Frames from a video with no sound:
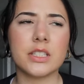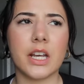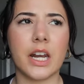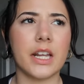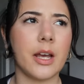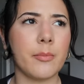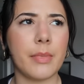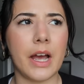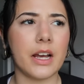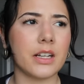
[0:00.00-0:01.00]
to kind of get
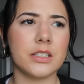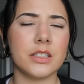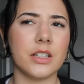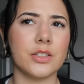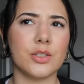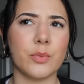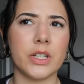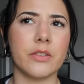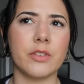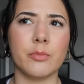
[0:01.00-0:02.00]
back into the
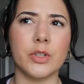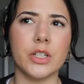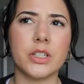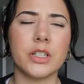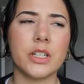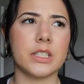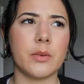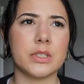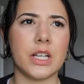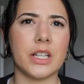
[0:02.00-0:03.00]
swing of the book because I
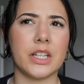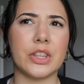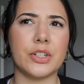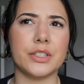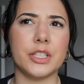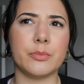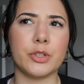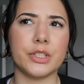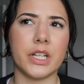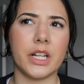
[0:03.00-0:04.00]
was at like
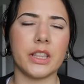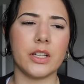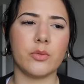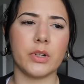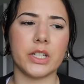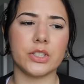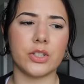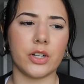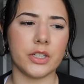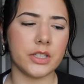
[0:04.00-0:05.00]
13%, I think, when I
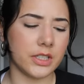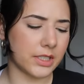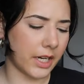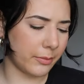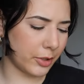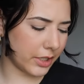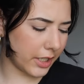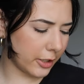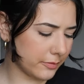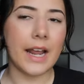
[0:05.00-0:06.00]
started the timer
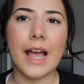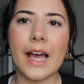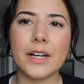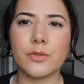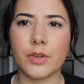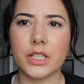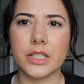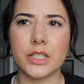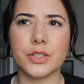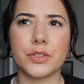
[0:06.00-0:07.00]
again. And I hadn't read
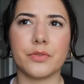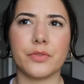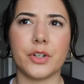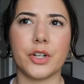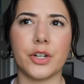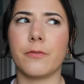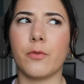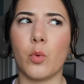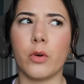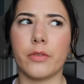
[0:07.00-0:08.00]
this for
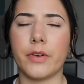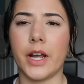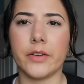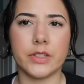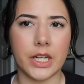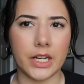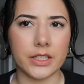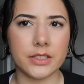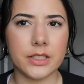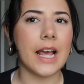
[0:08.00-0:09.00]
4 or 5
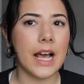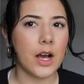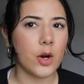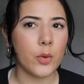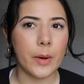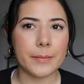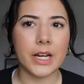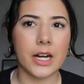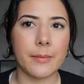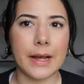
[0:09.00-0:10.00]
days. Now I'm
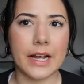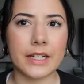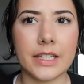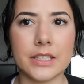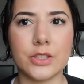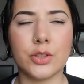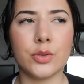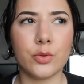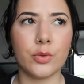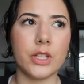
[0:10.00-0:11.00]
kind of back
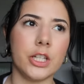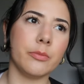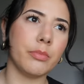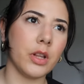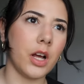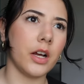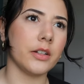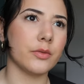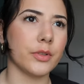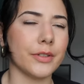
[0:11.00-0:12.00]
into the
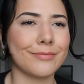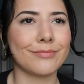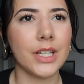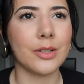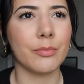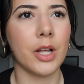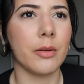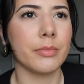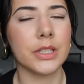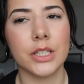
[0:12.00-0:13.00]
plot, or not the
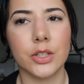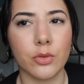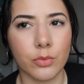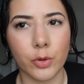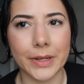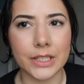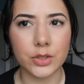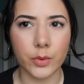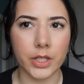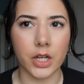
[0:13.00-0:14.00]
plot, but the little romance
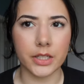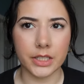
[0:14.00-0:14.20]
going on